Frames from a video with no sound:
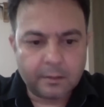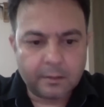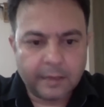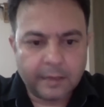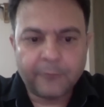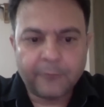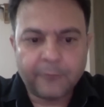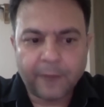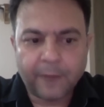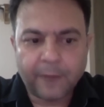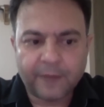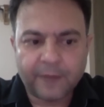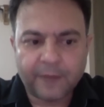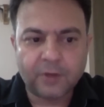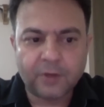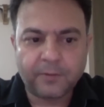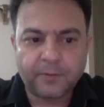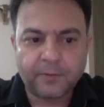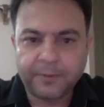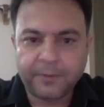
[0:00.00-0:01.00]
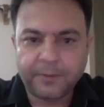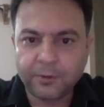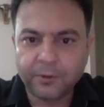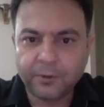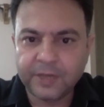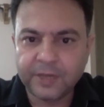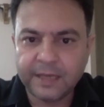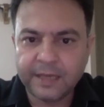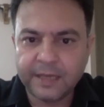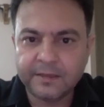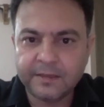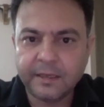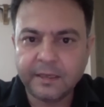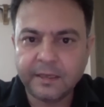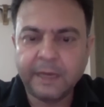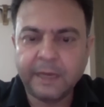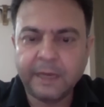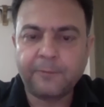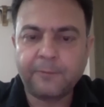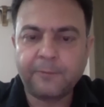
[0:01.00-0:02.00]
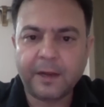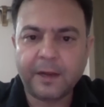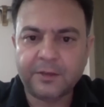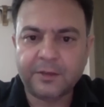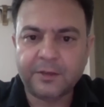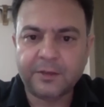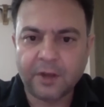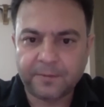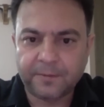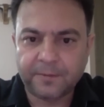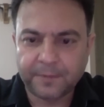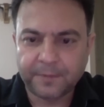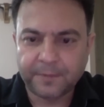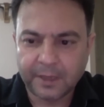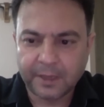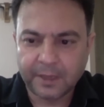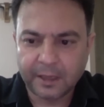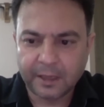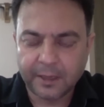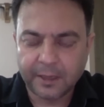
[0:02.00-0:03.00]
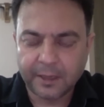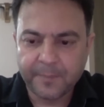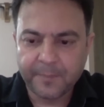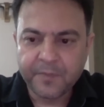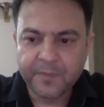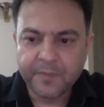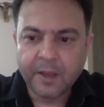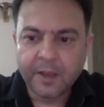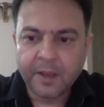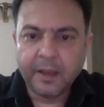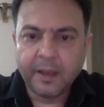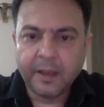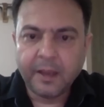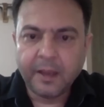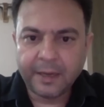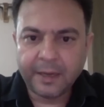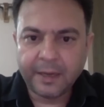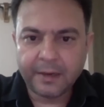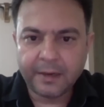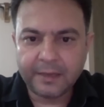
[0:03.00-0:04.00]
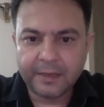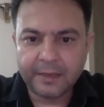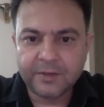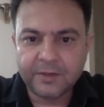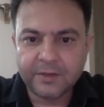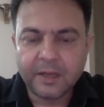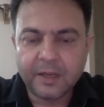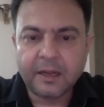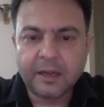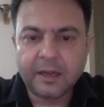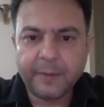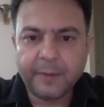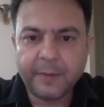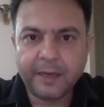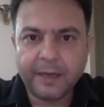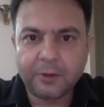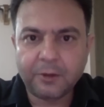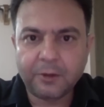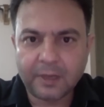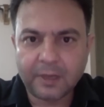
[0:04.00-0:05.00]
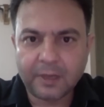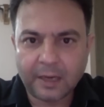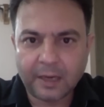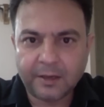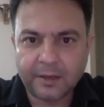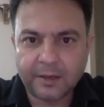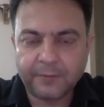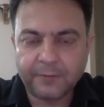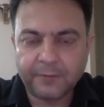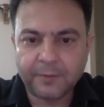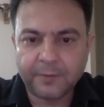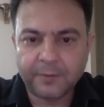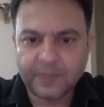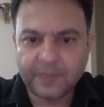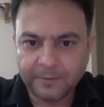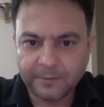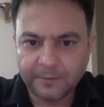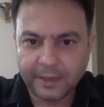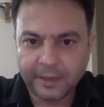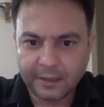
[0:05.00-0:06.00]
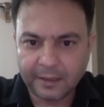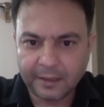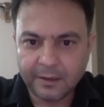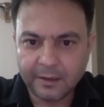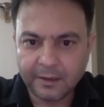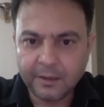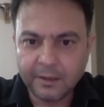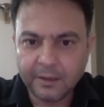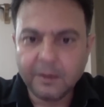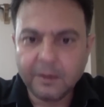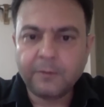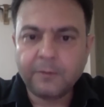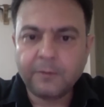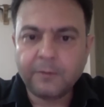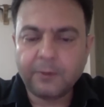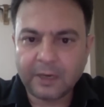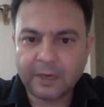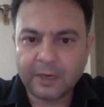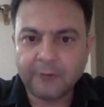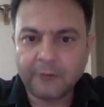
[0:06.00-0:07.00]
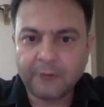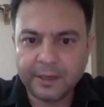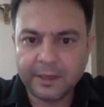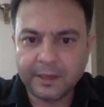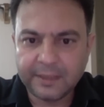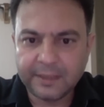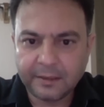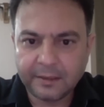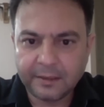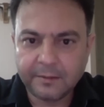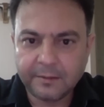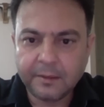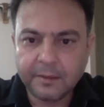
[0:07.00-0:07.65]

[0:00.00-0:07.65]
influx of refugees, influx of immigrants coming into the country from somewhere, for whatever reason,